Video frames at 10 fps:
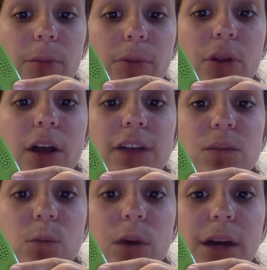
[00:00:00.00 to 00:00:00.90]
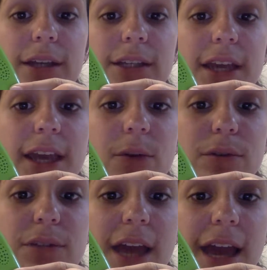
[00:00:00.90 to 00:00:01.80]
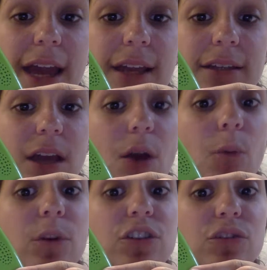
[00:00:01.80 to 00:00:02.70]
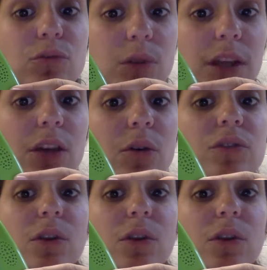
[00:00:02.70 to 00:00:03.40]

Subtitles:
plus what equals 8, which is really cool.